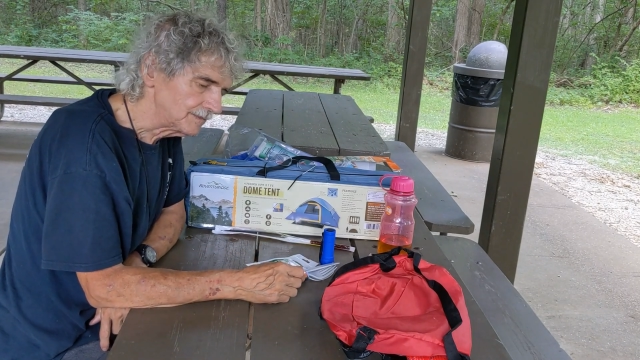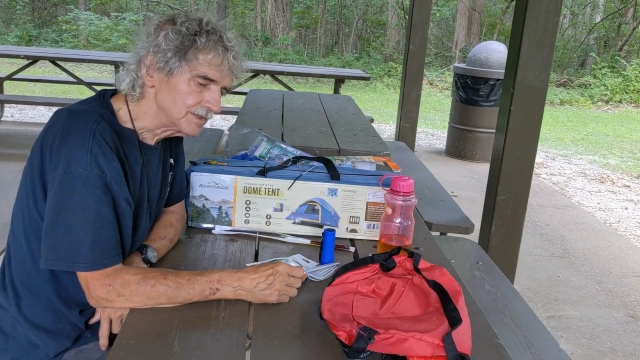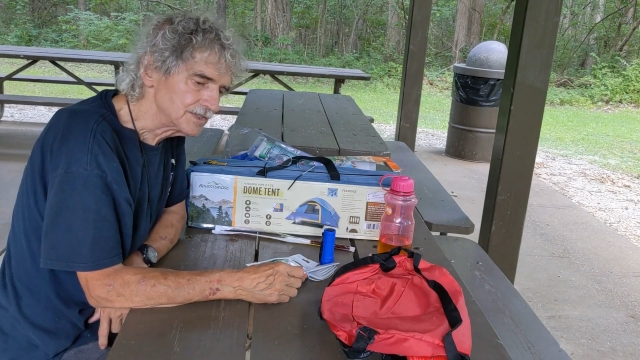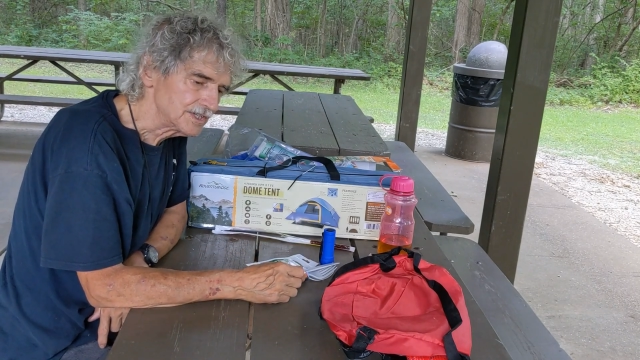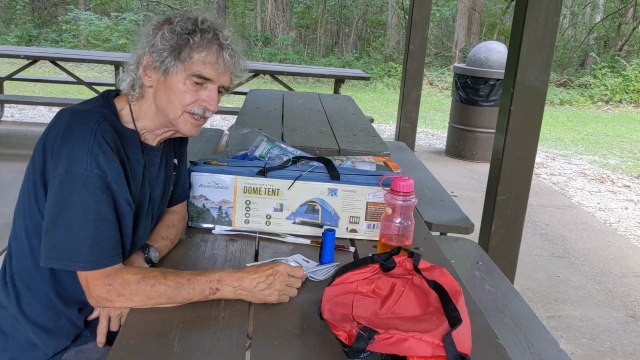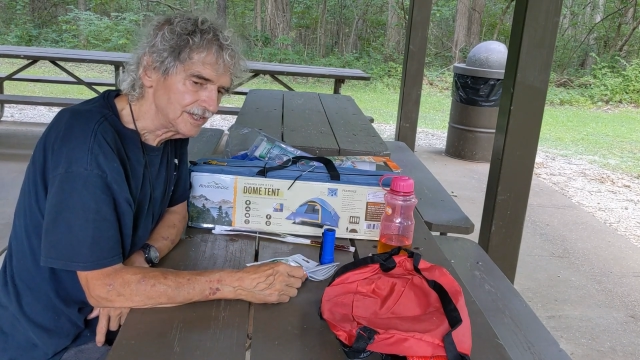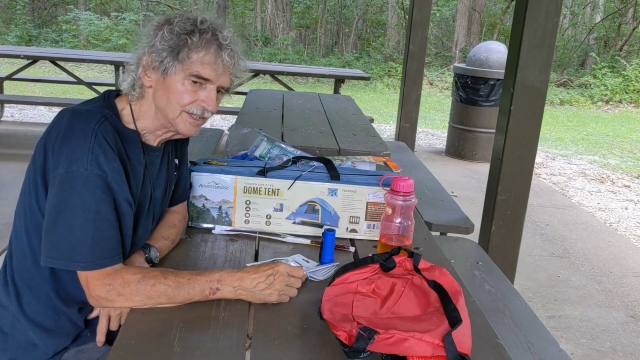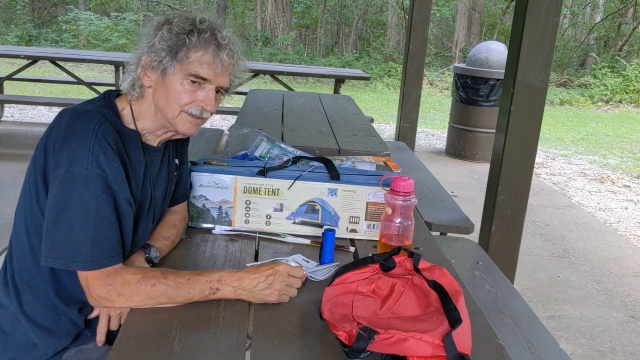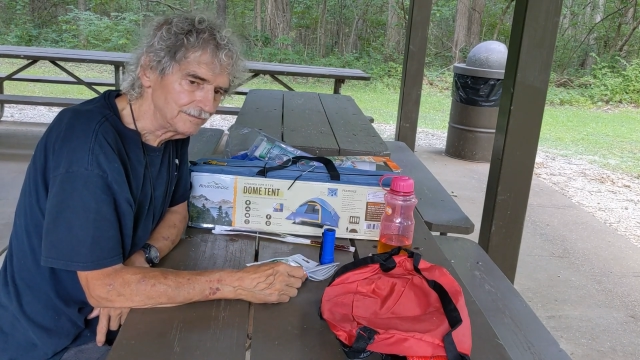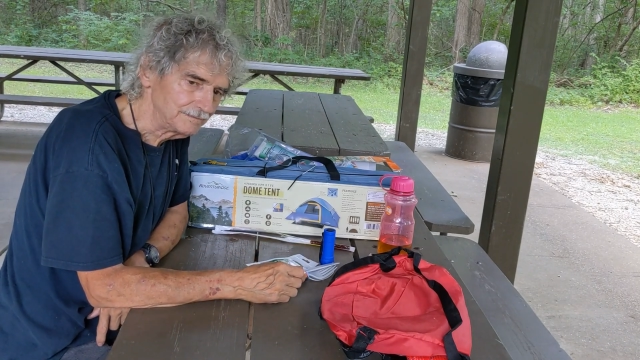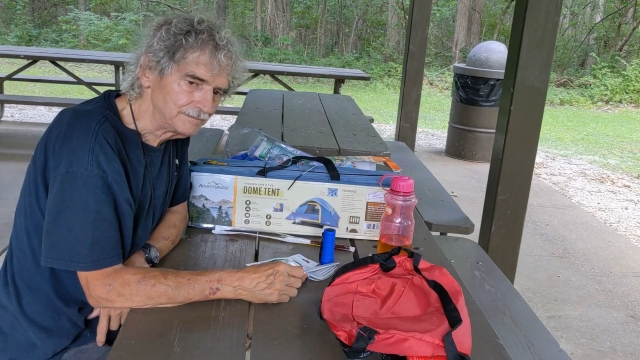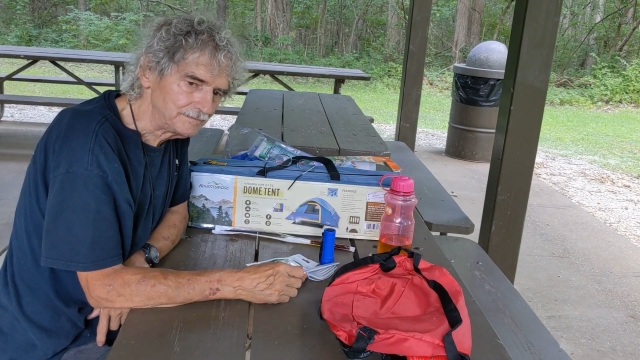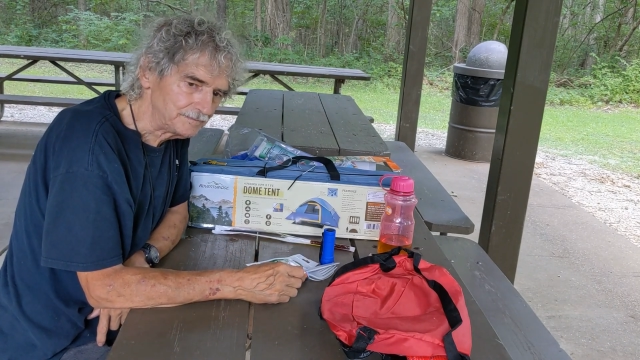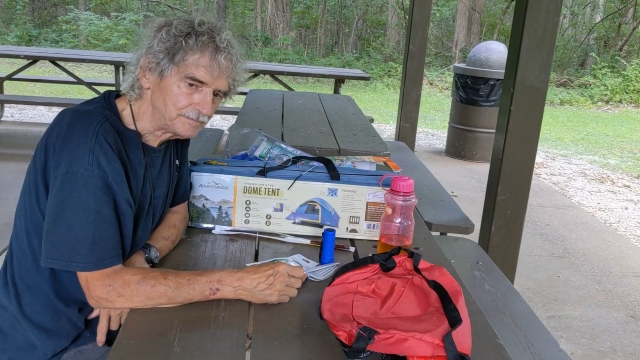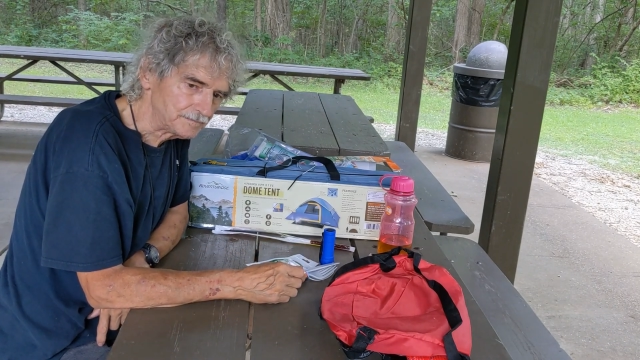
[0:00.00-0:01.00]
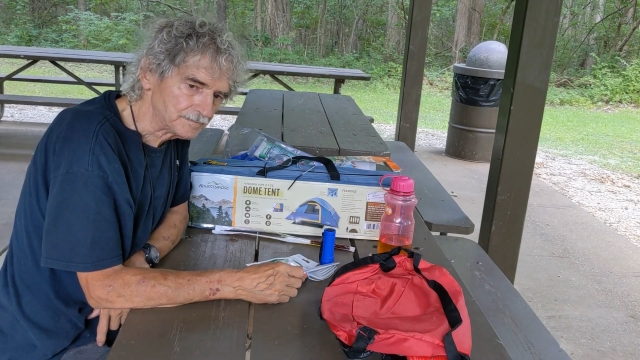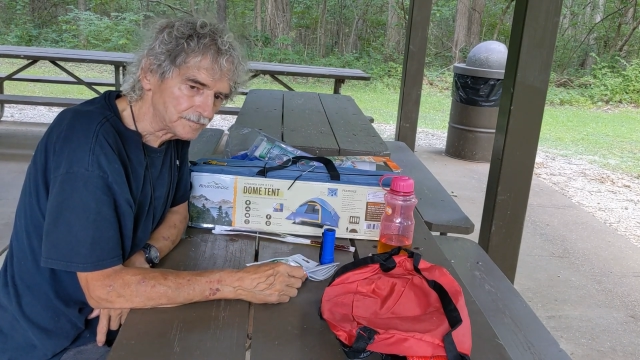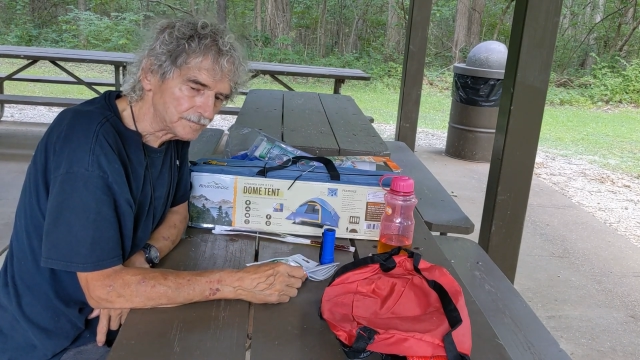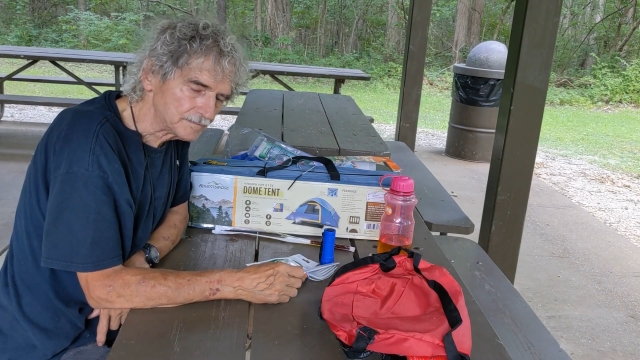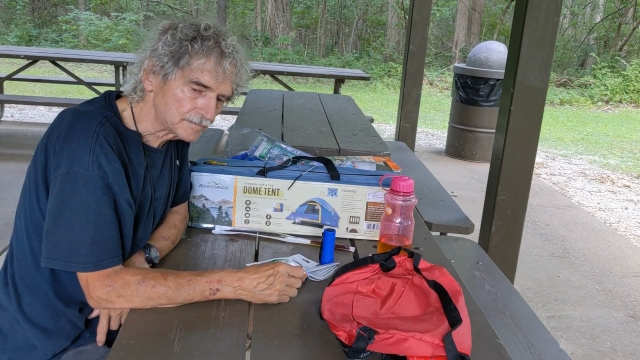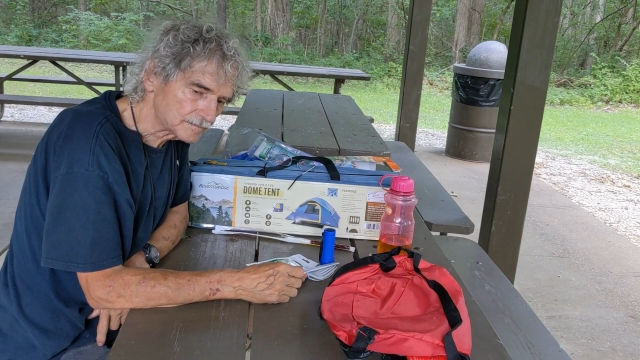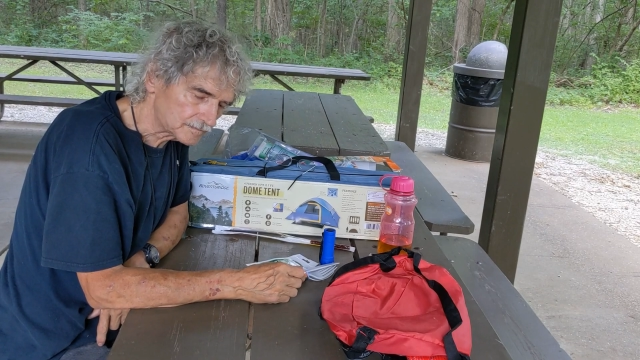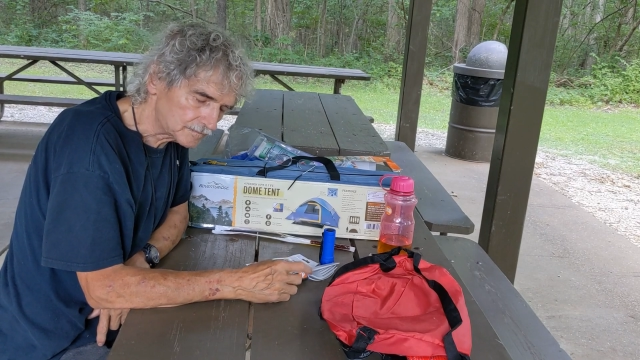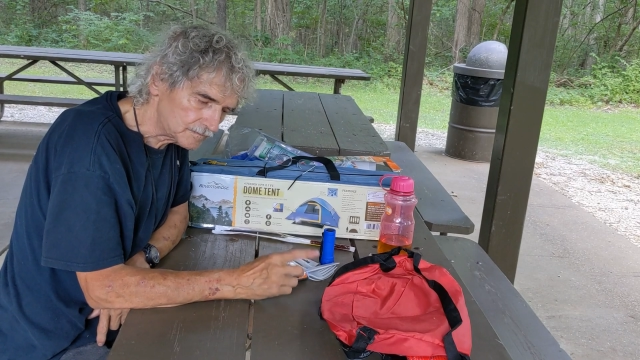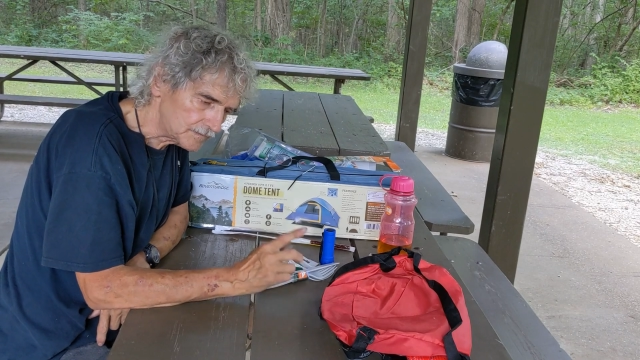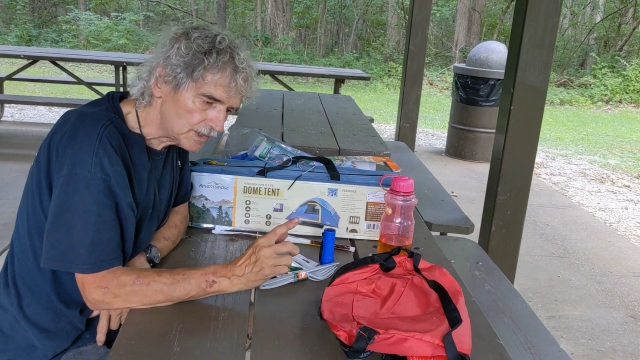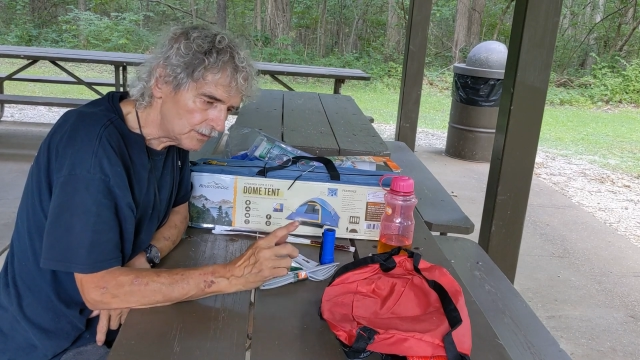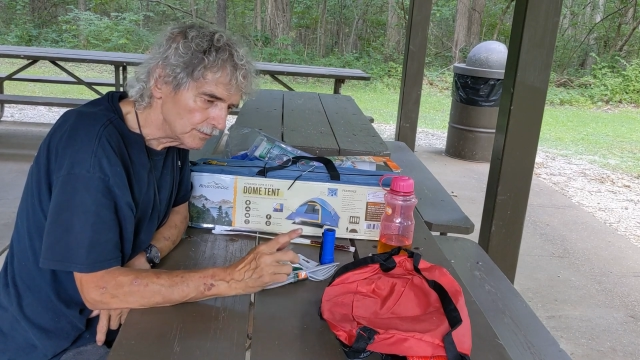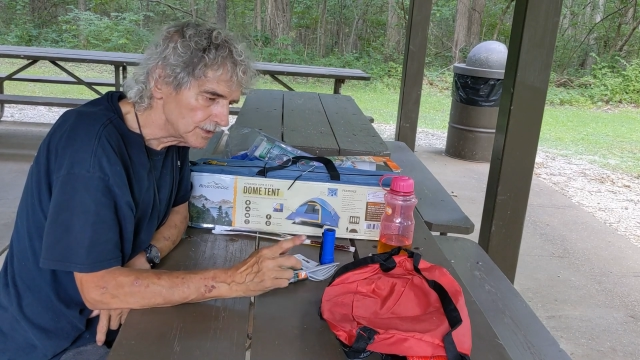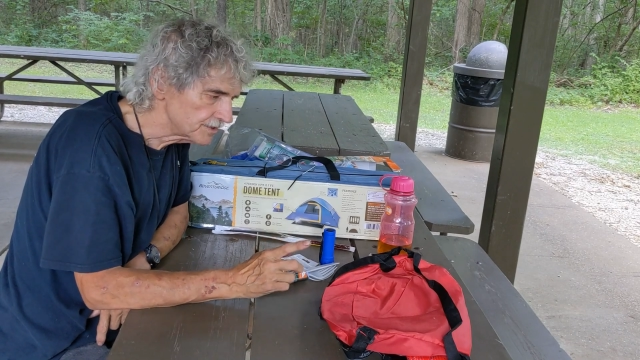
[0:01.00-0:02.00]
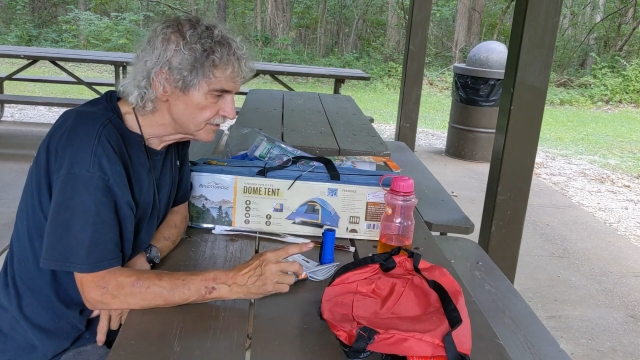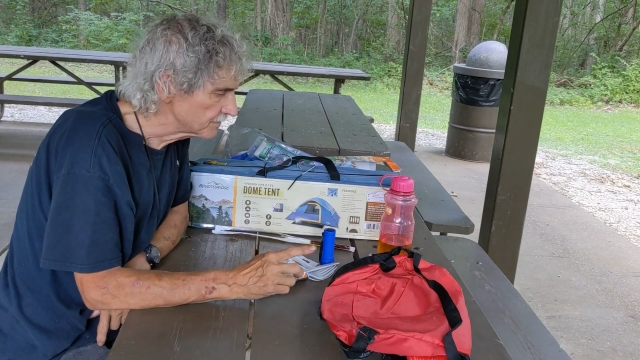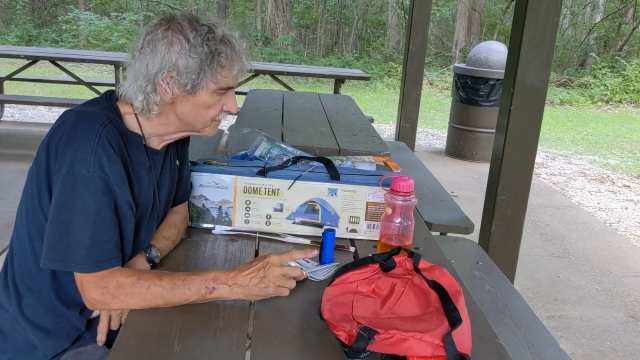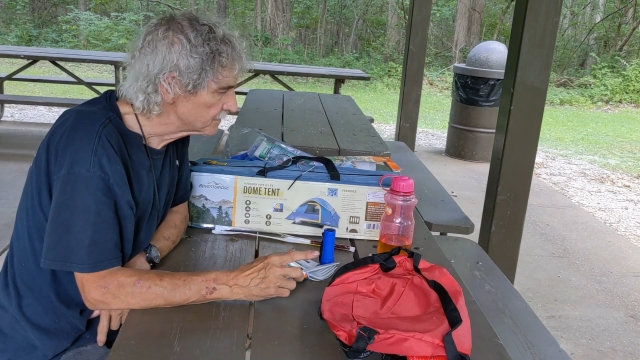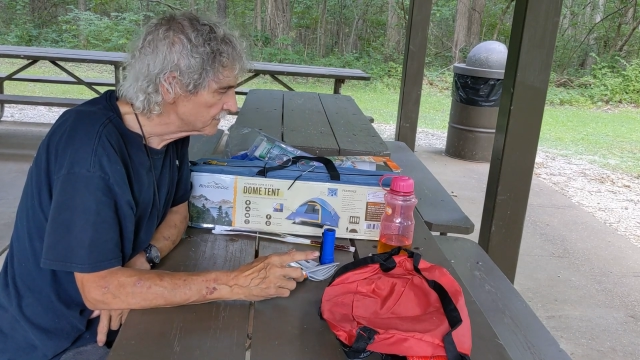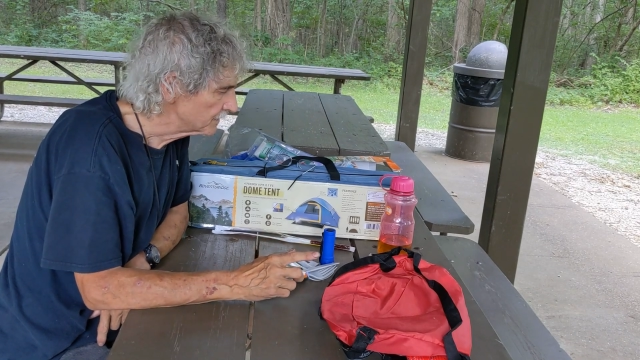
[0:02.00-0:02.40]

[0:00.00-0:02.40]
once again, Rich from